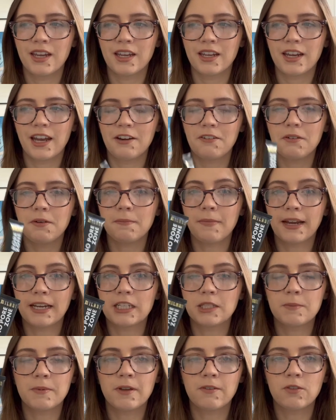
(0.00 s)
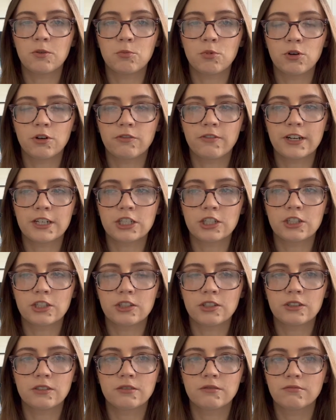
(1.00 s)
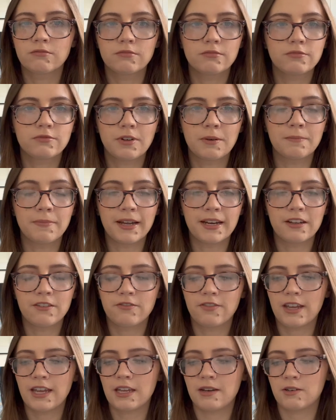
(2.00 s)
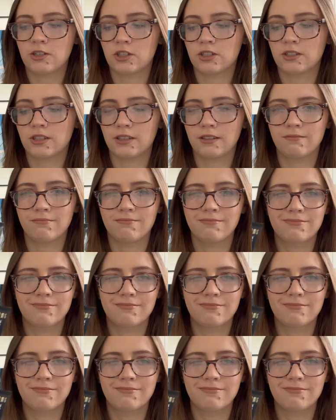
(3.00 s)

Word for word: kind of reminds me of the Professional from Benefit, just a,